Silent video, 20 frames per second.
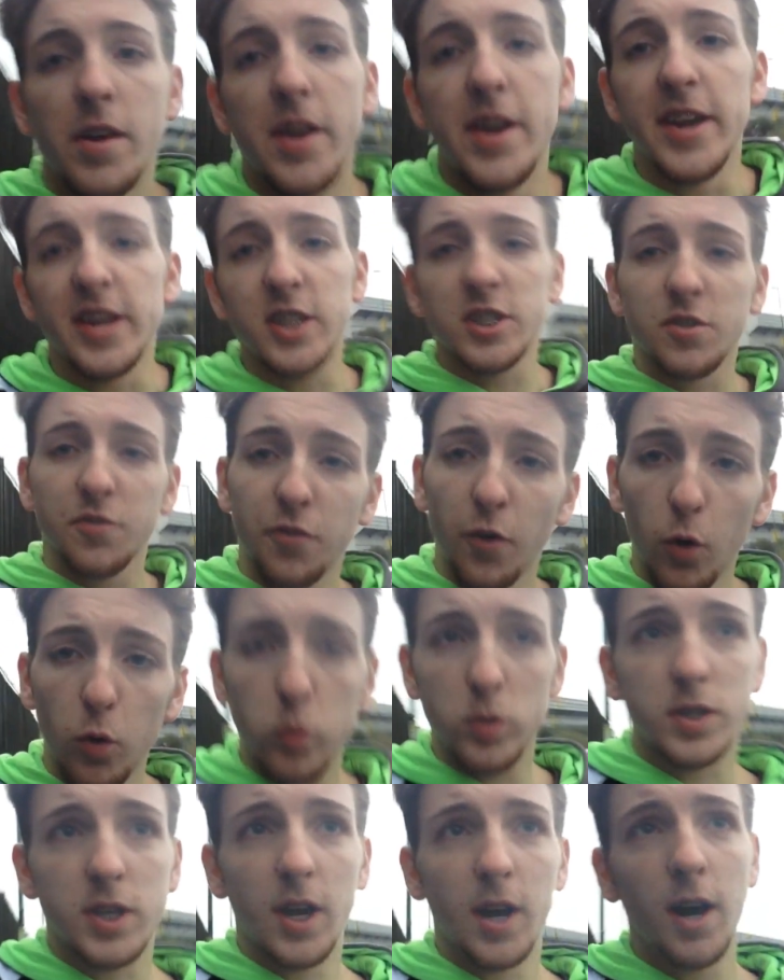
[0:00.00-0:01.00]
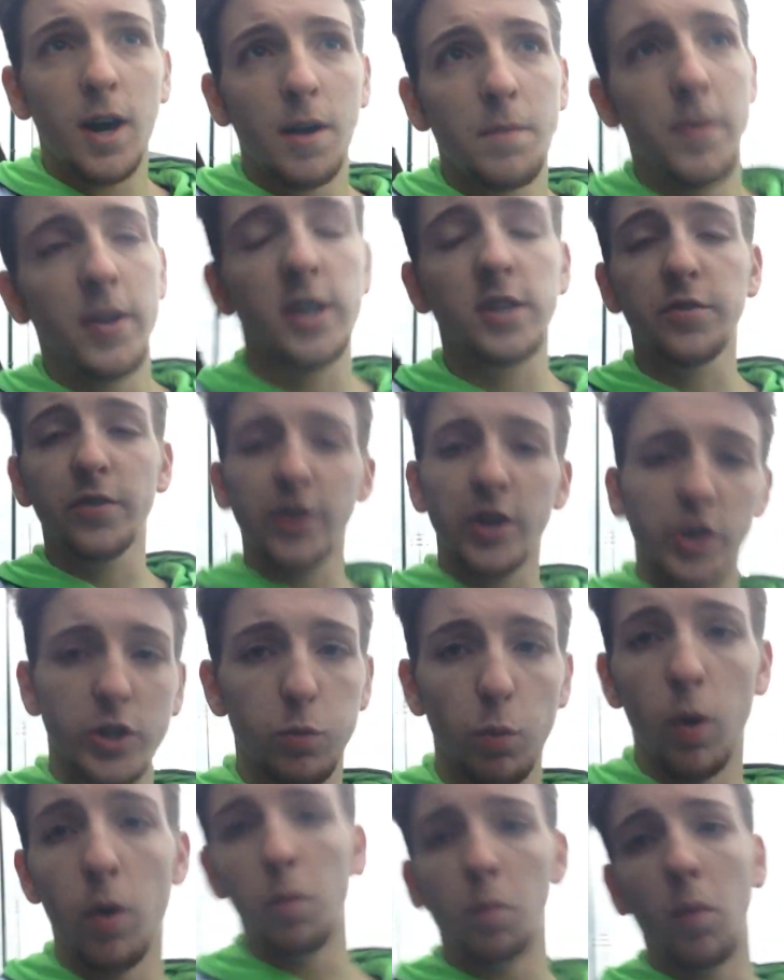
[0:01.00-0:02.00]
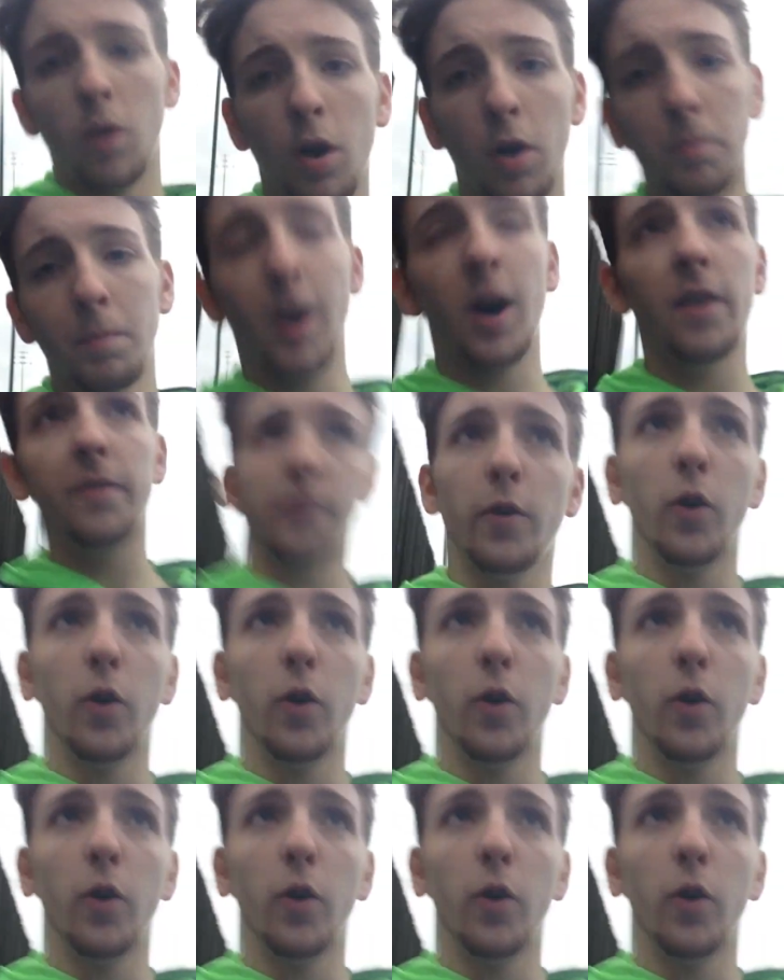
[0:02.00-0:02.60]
It's full time, it's finished 1-1, my